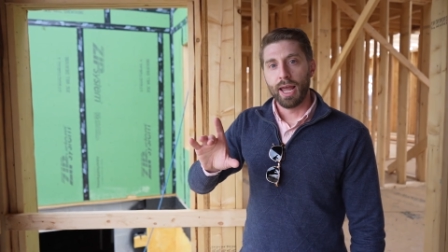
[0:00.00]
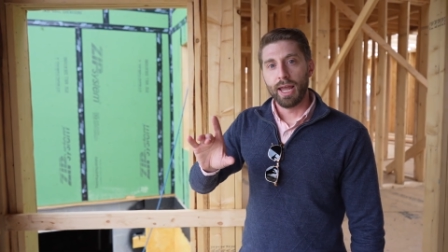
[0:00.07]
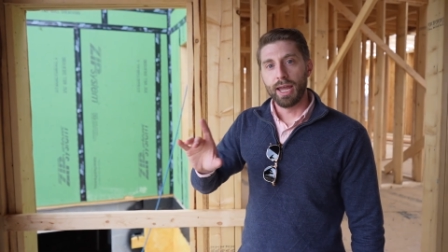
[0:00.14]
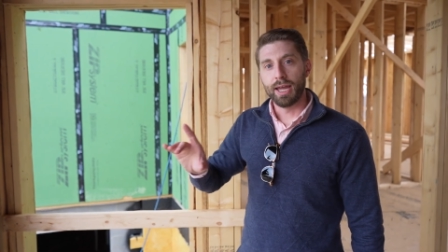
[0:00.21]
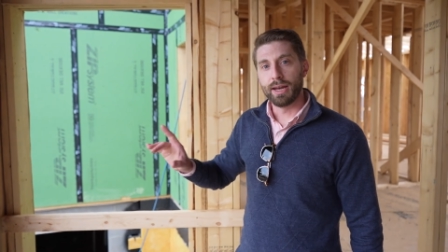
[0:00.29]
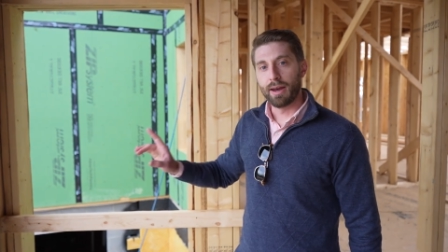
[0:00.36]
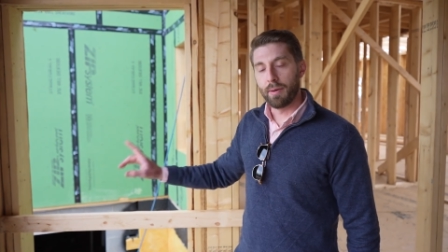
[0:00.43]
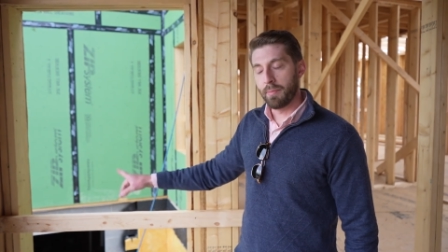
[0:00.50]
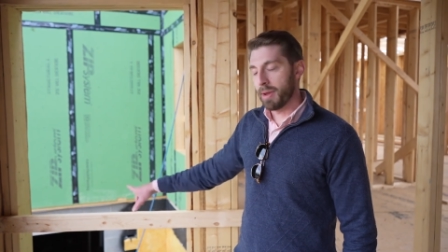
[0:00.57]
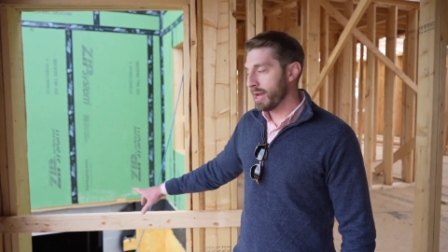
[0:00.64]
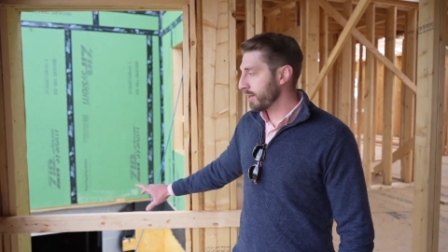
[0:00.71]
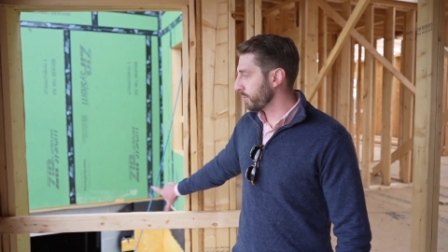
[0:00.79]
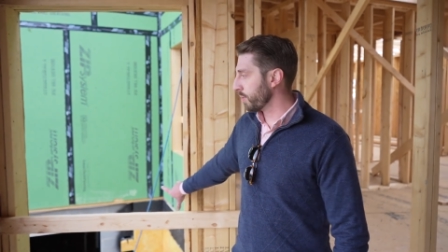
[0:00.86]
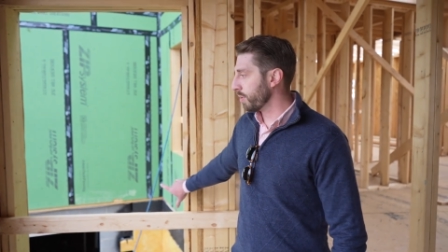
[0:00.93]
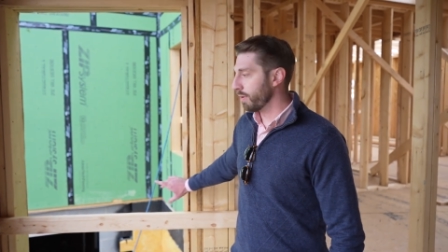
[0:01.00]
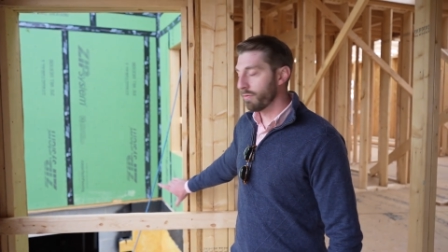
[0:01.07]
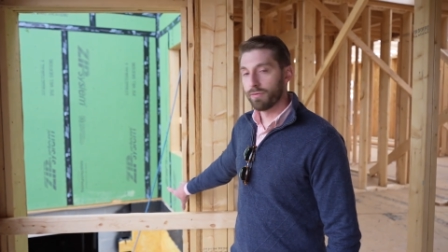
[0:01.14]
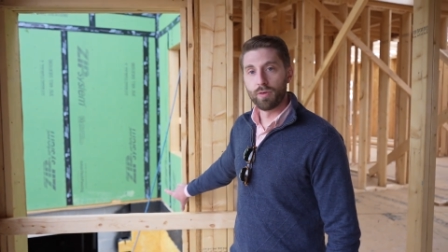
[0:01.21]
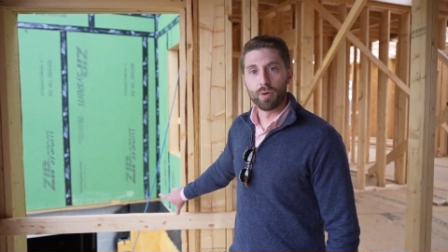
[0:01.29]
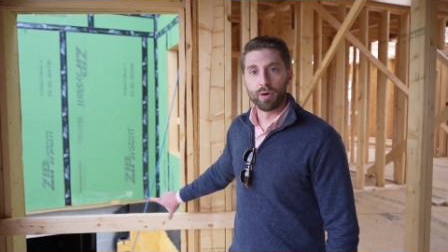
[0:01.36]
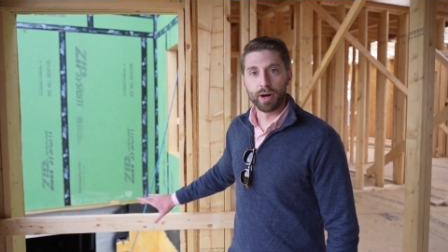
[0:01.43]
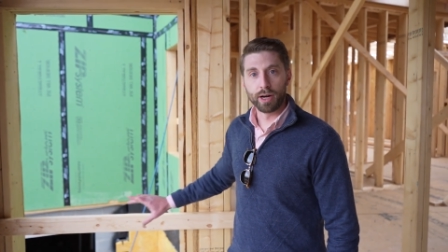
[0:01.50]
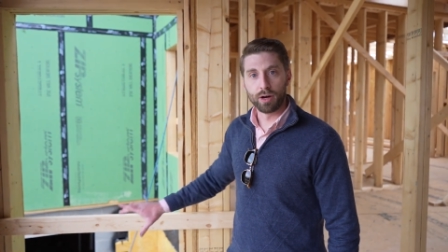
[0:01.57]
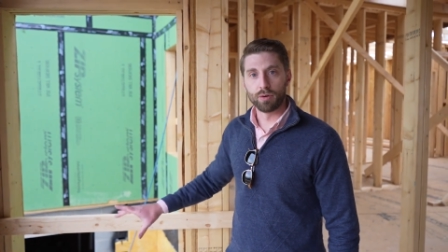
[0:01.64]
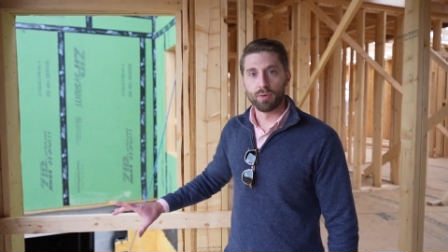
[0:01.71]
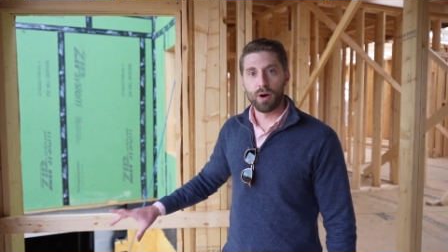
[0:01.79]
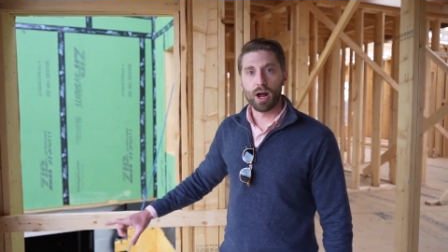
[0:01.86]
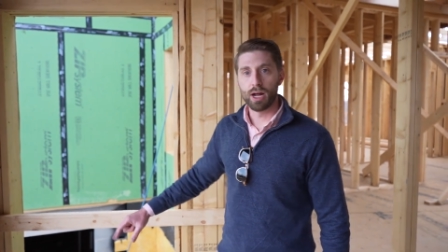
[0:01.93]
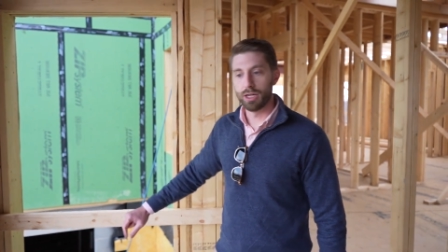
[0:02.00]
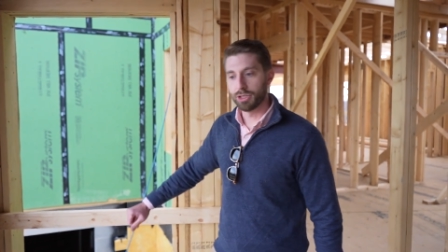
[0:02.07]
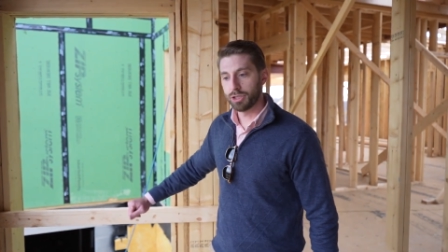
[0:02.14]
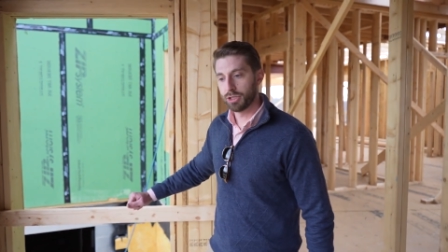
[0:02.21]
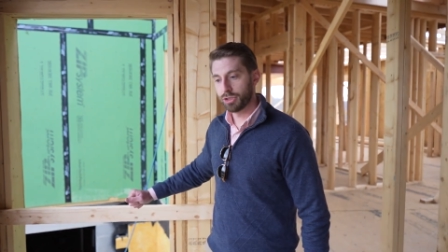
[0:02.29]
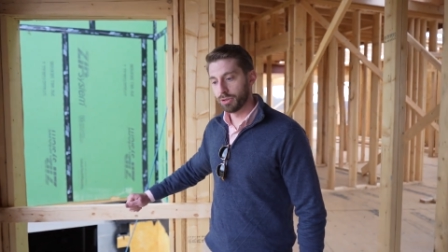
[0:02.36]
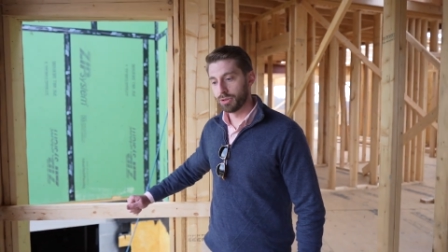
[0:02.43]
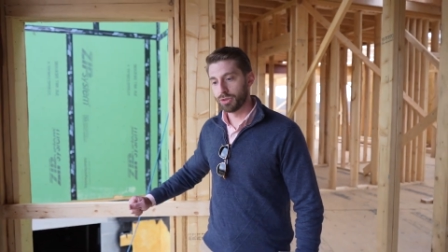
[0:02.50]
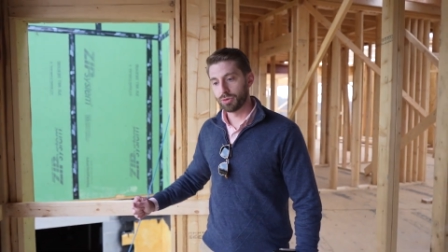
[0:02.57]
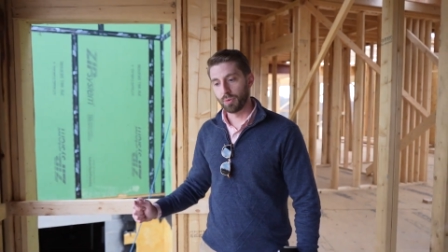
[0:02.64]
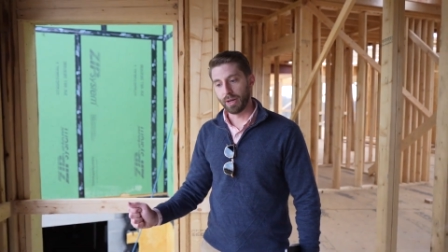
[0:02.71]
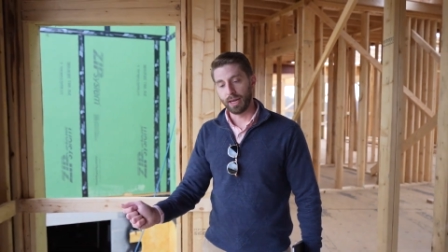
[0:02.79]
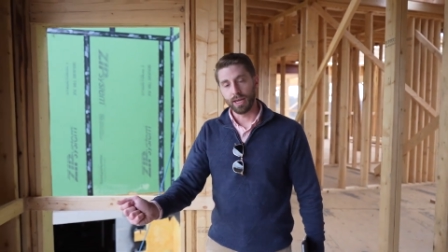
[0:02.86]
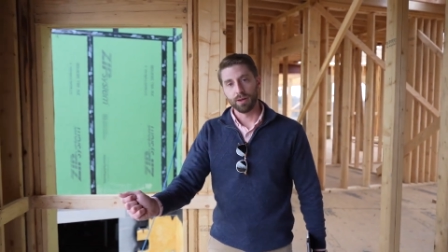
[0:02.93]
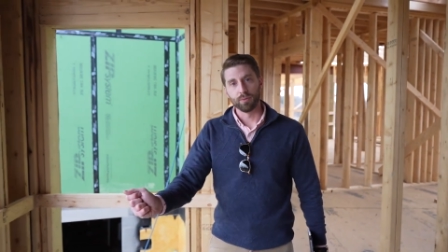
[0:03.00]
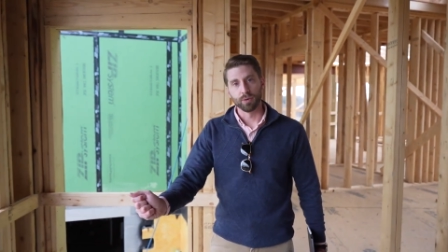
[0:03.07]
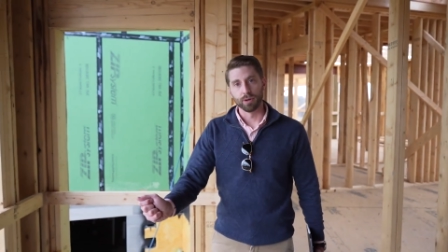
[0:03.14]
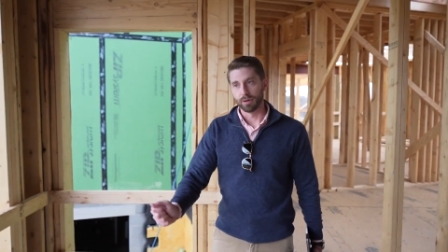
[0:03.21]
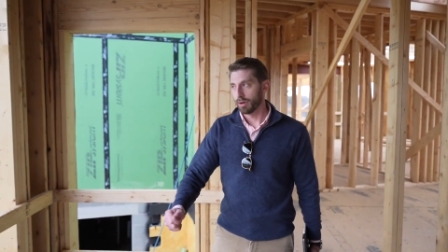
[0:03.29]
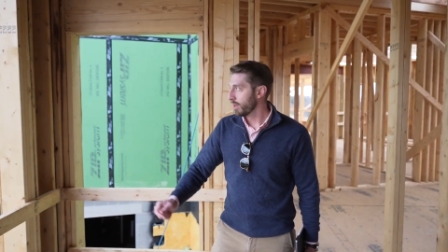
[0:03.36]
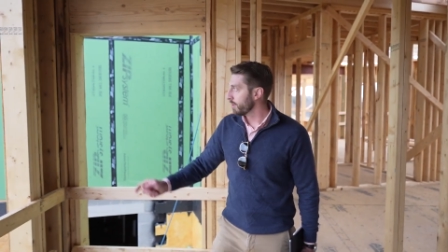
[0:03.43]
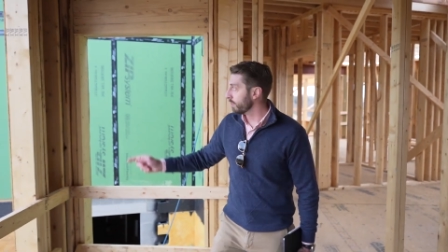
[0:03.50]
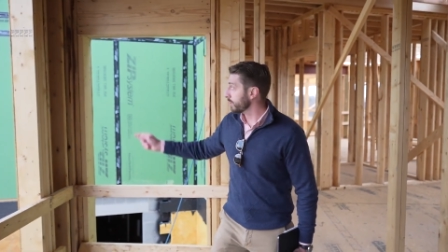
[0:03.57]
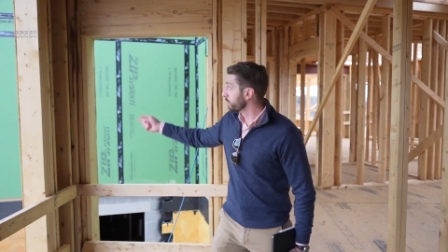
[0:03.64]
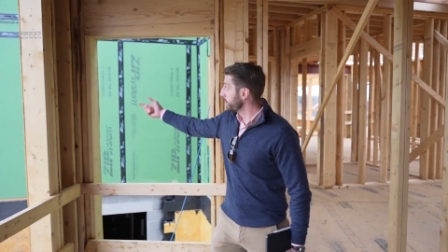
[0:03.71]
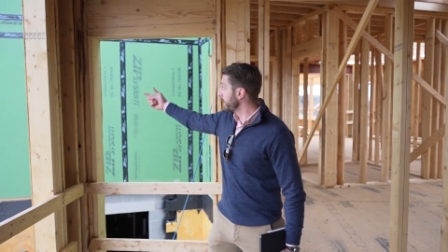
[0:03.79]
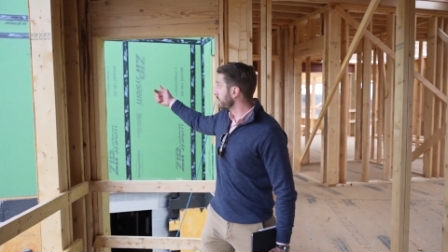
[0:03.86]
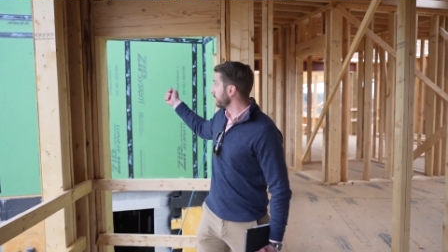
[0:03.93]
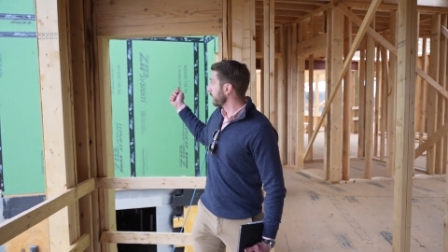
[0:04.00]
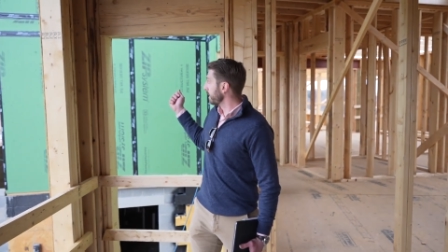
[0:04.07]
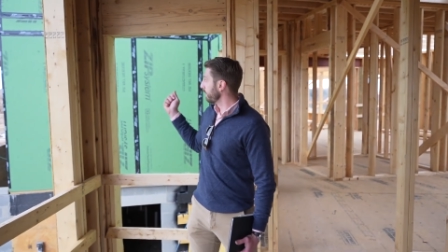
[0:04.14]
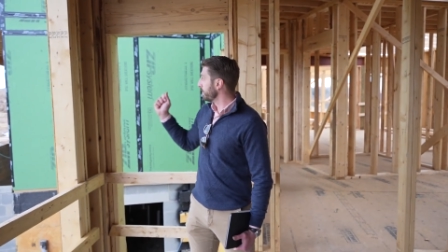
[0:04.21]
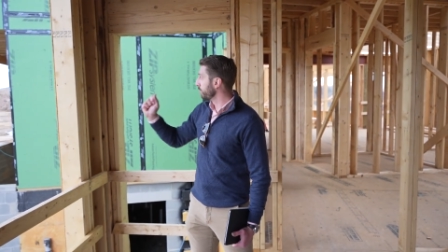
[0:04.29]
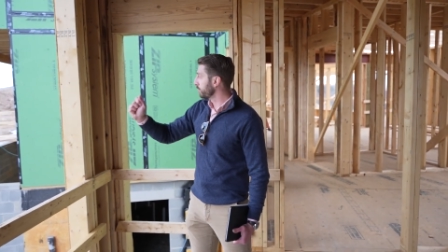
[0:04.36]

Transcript: and a man door for a garage should swing inward, which means that if